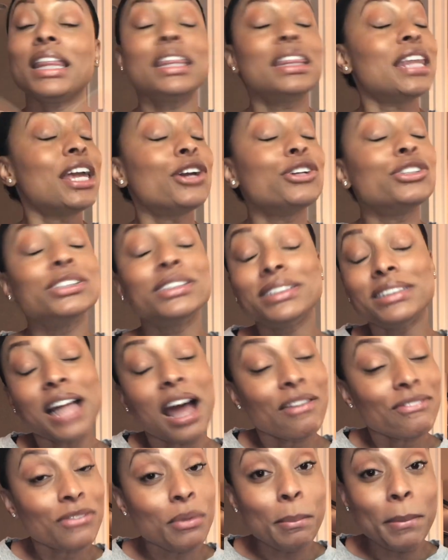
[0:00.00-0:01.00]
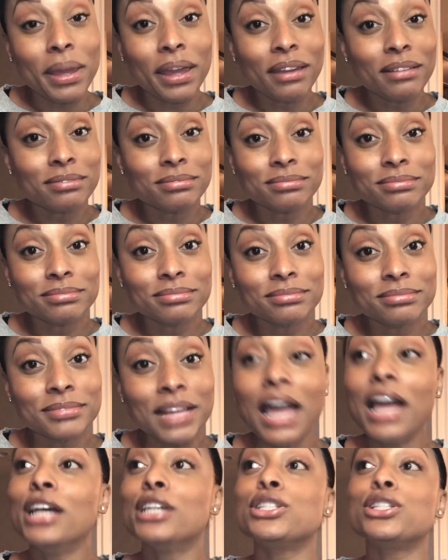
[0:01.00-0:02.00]
they're just not for me.
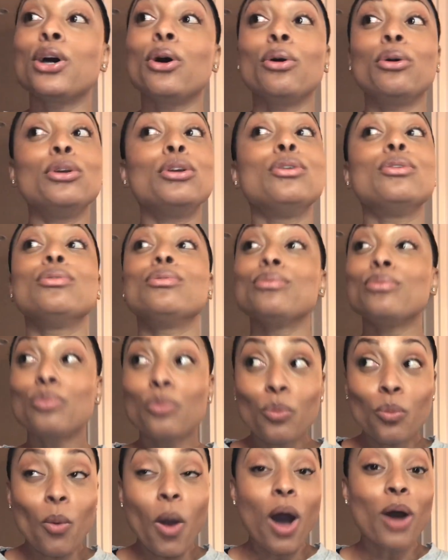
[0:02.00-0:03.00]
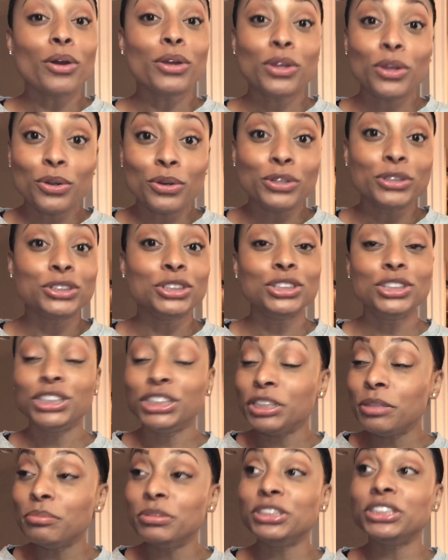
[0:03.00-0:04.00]
So while you're
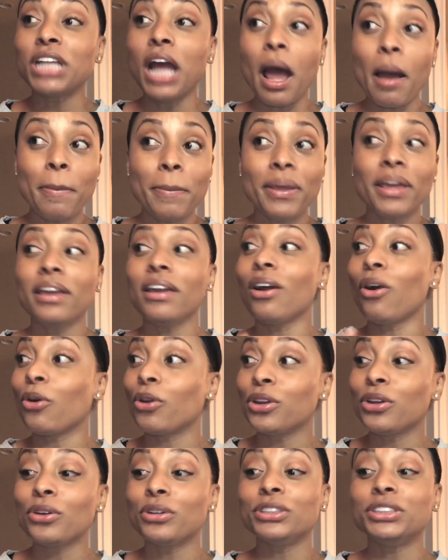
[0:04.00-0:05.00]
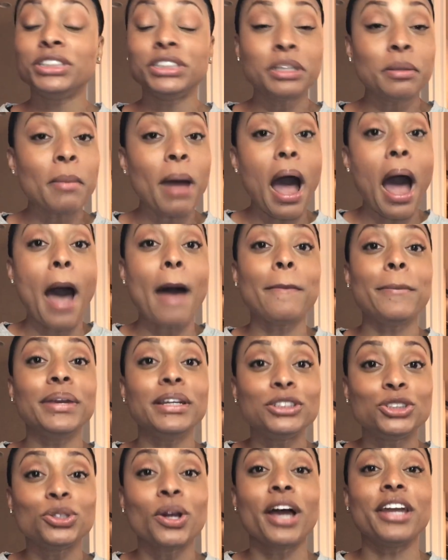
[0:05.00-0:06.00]
gym shopping or you're gym
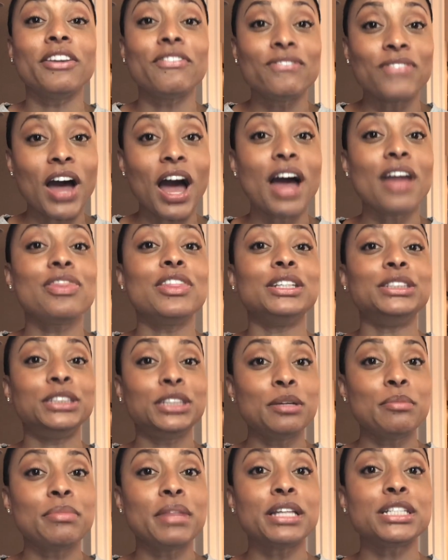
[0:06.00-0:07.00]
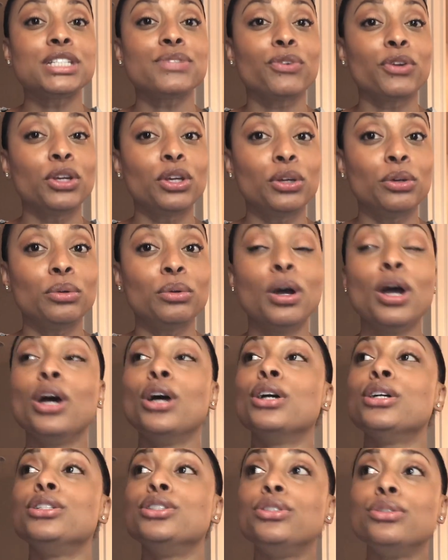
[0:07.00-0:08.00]
hopping, trying to find the gym that's for you,
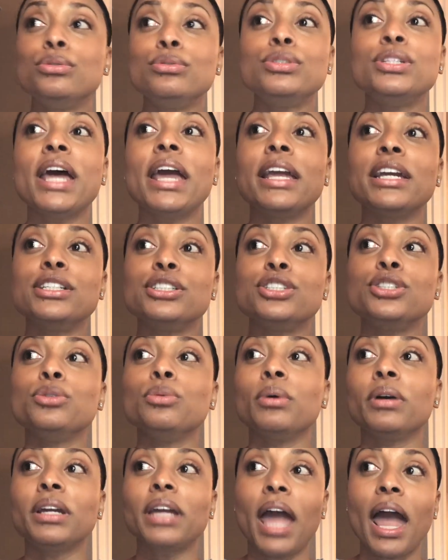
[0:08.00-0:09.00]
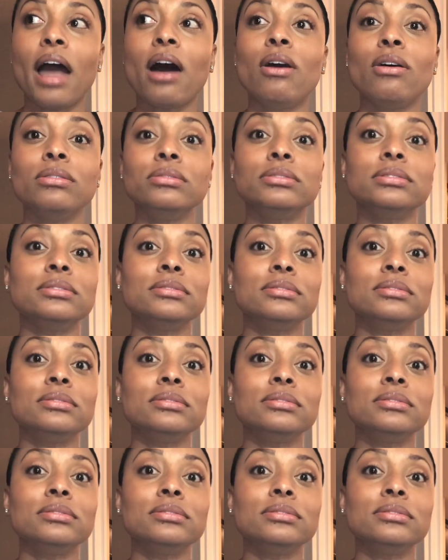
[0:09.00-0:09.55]
do take into account,